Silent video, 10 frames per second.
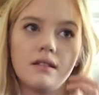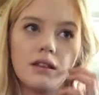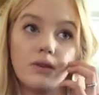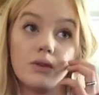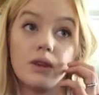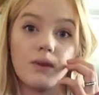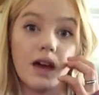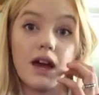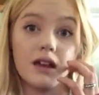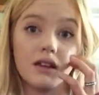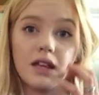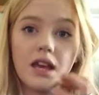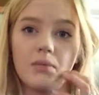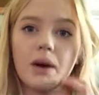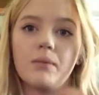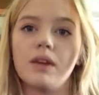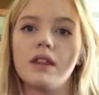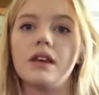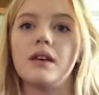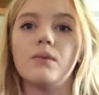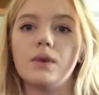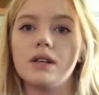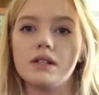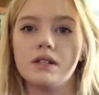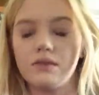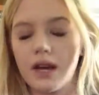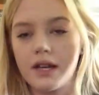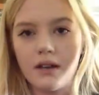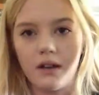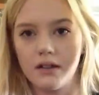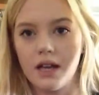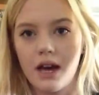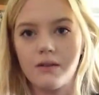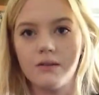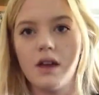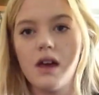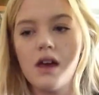the only way I could keep up with it was to write it all down.